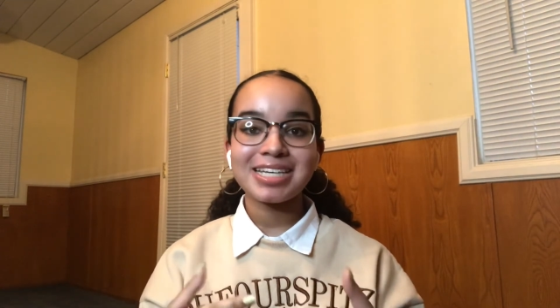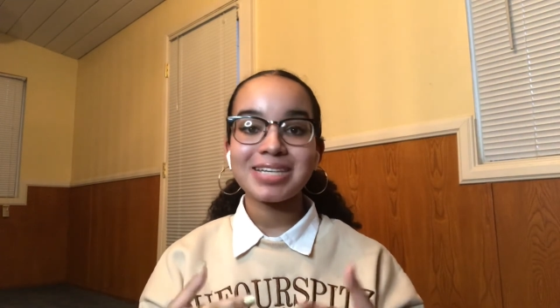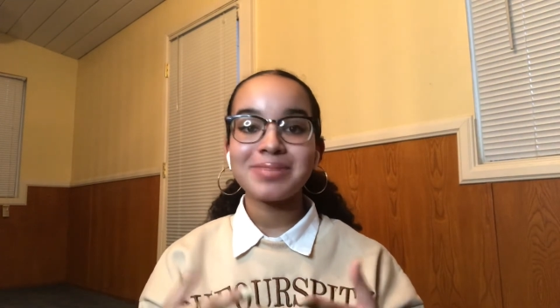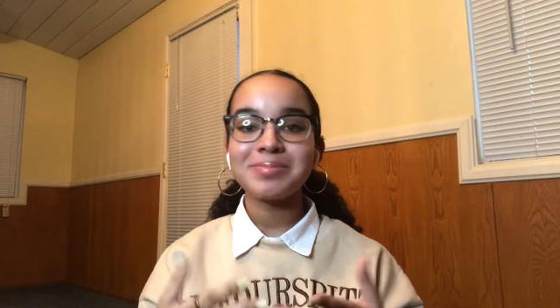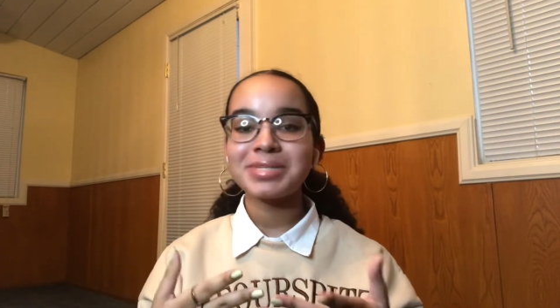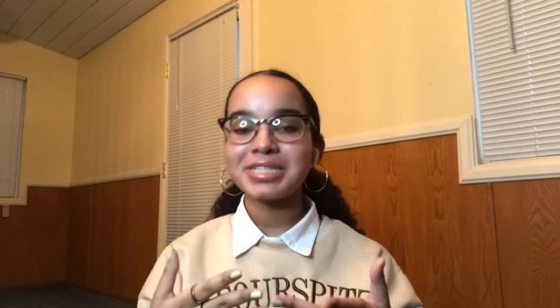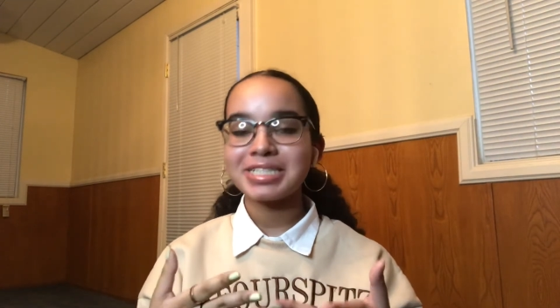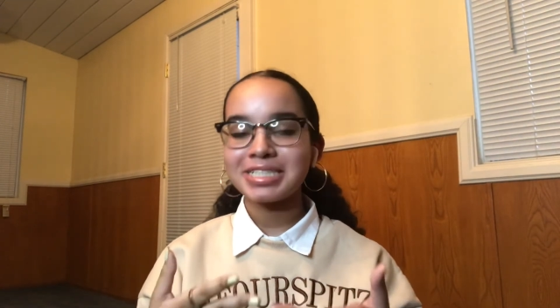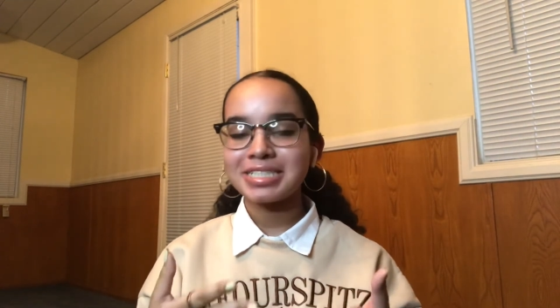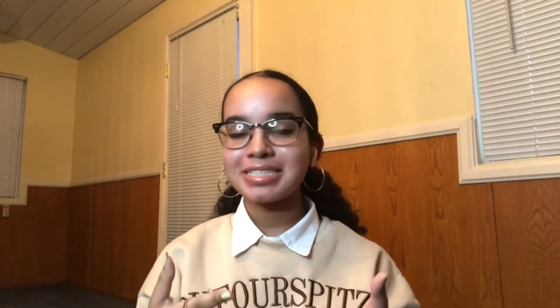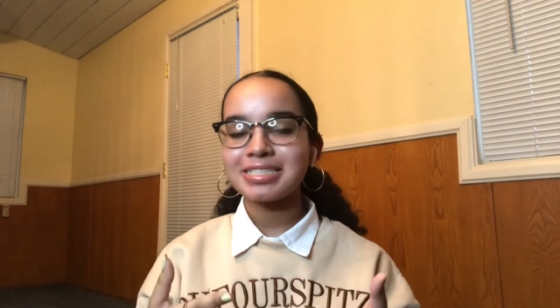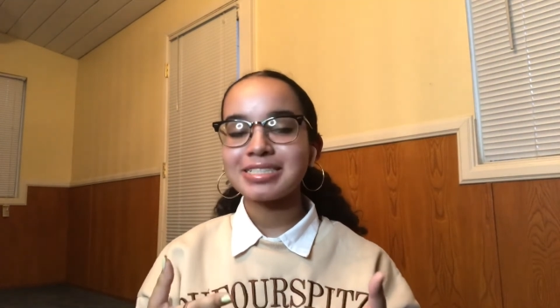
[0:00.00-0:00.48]
but
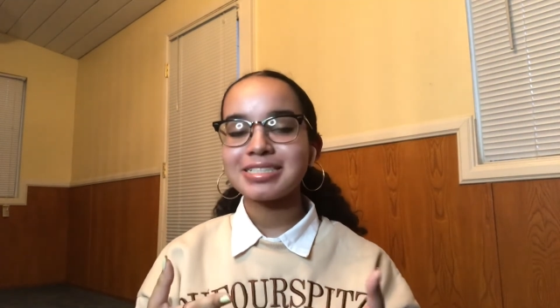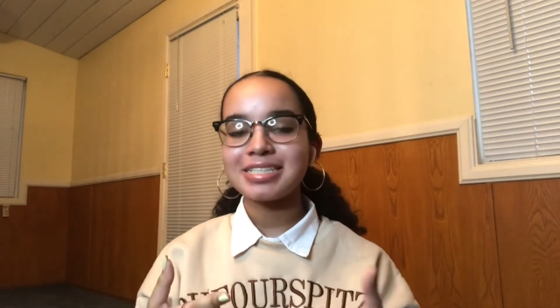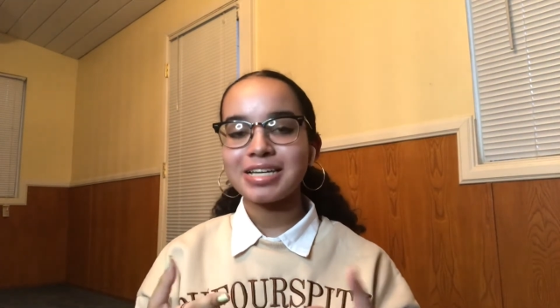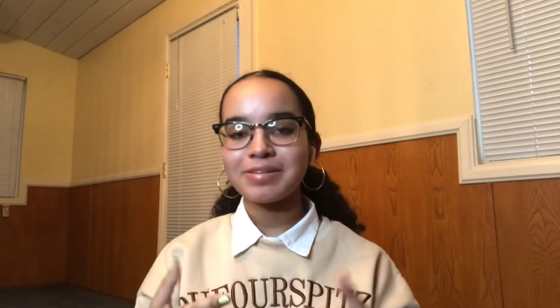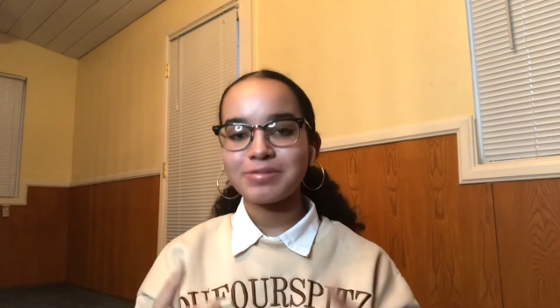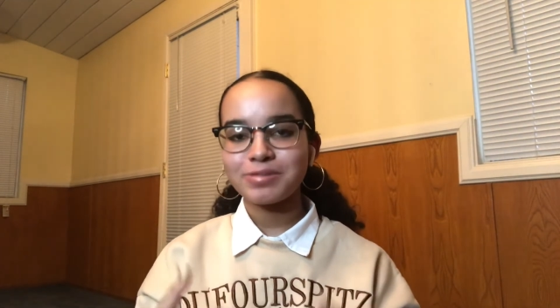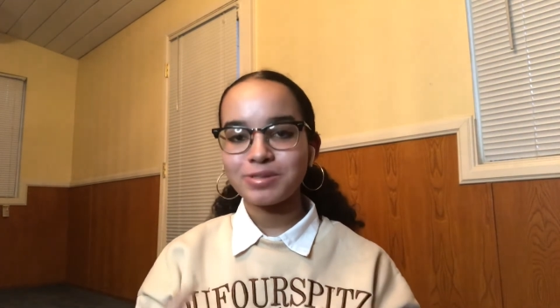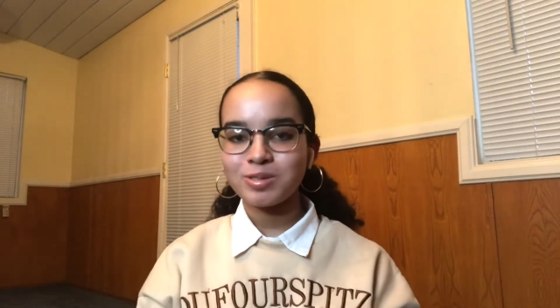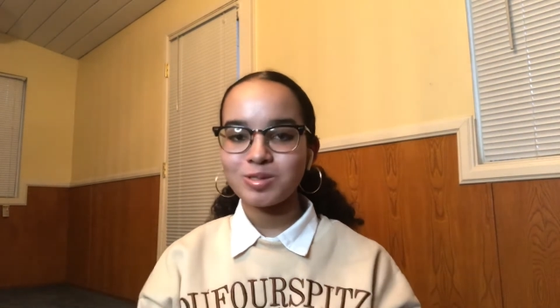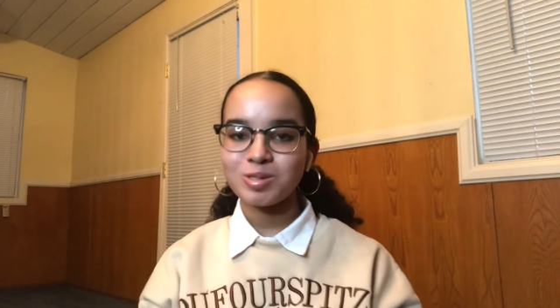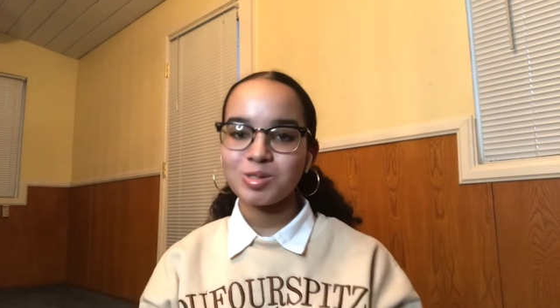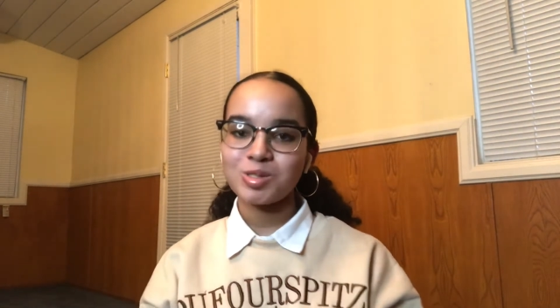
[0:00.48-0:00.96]
it is safe
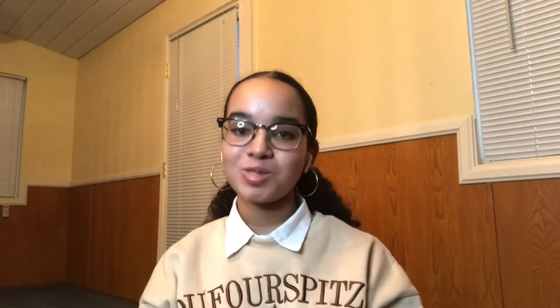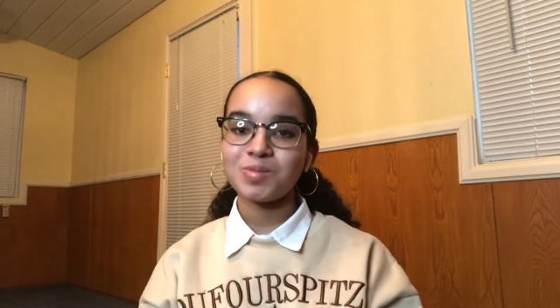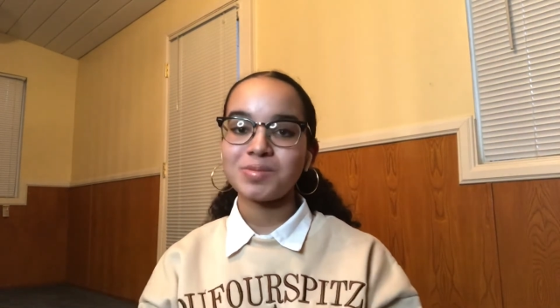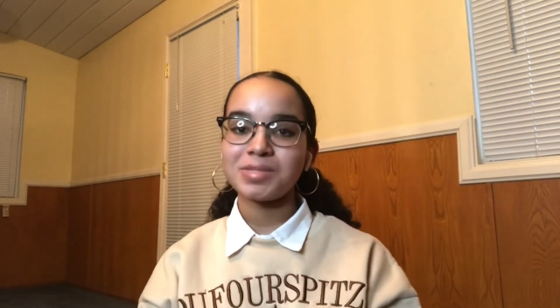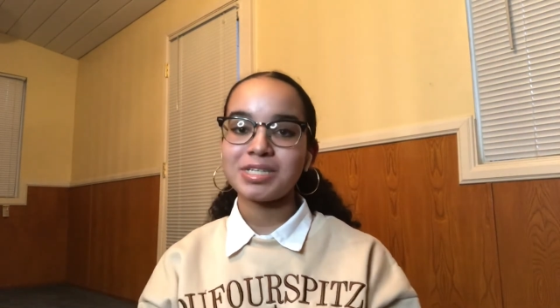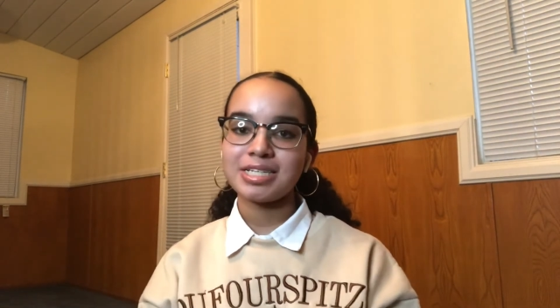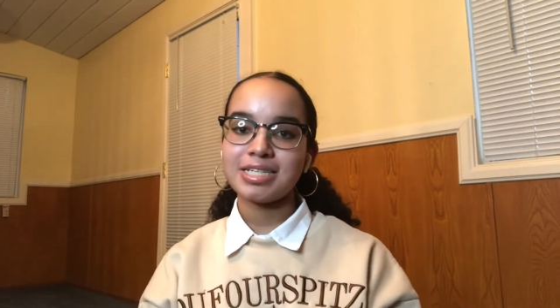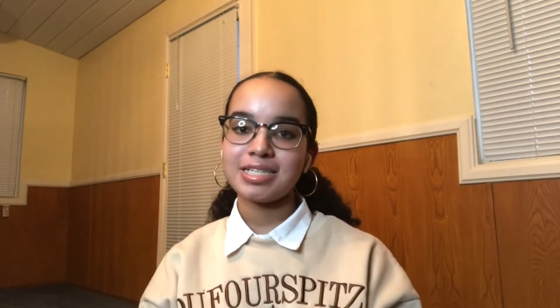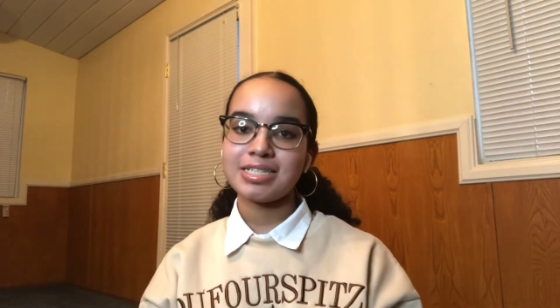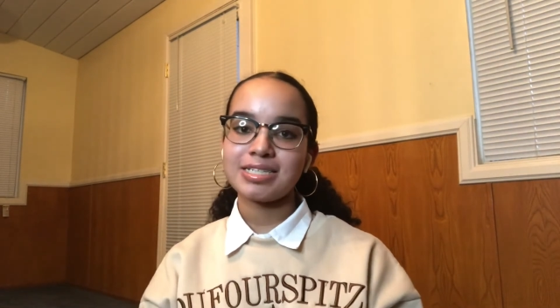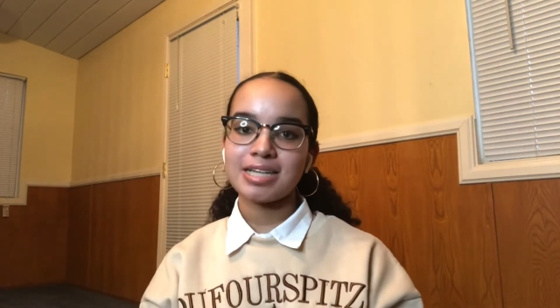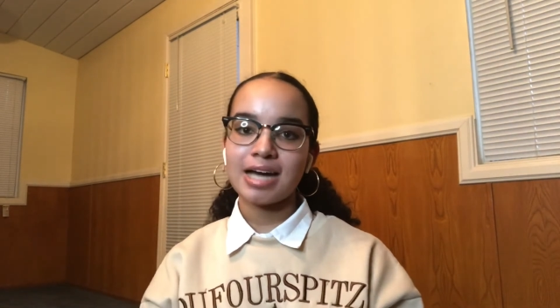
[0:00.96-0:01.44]
to assume that
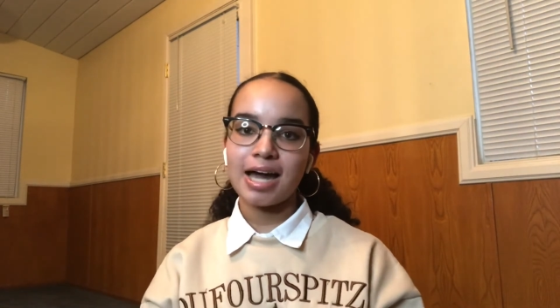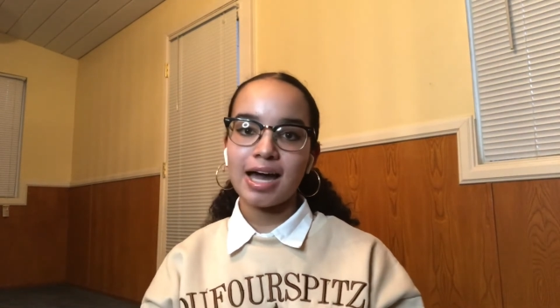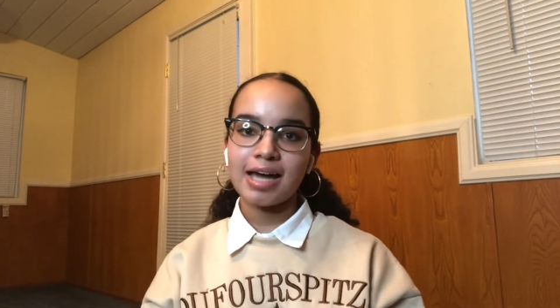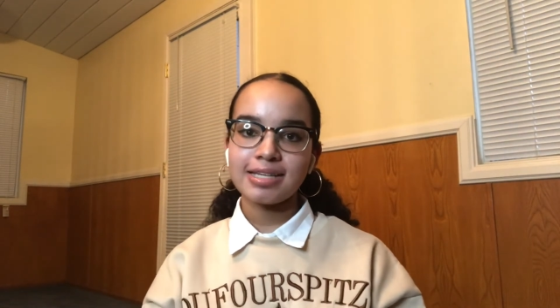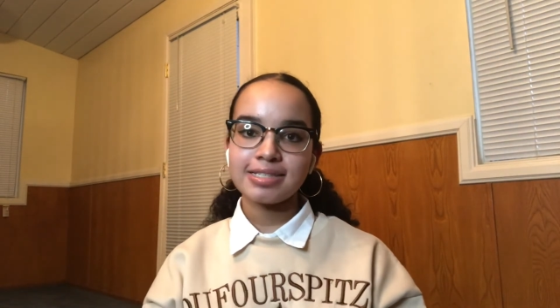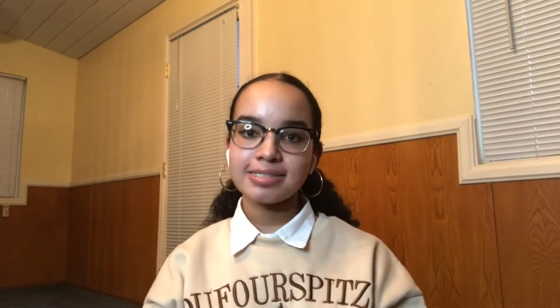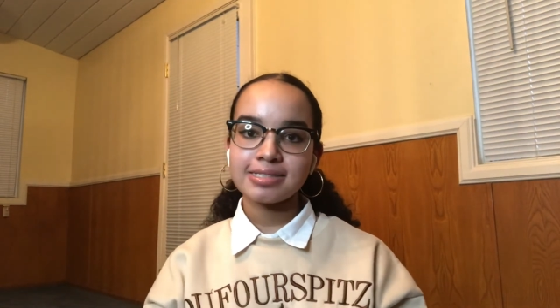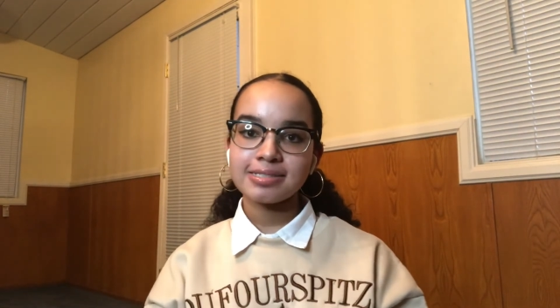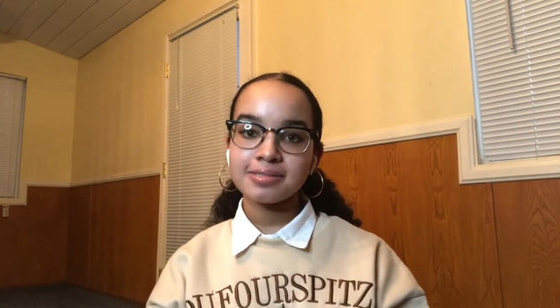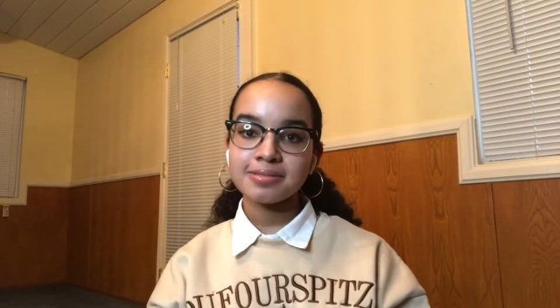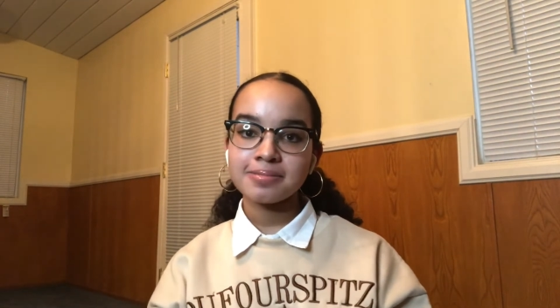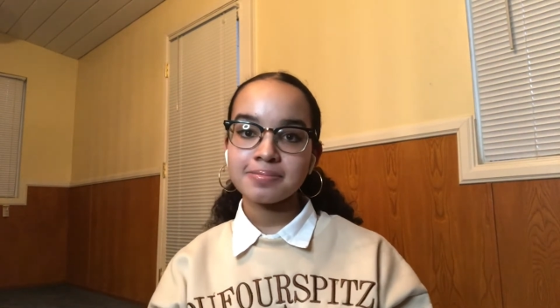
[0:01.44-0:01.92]
he
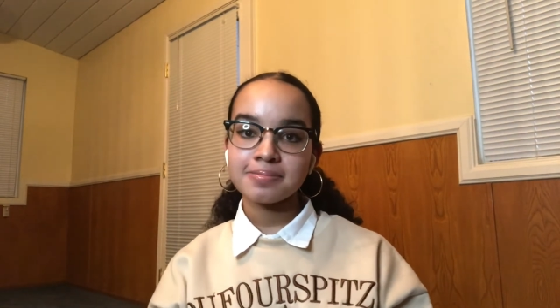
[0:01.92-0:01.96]
dies.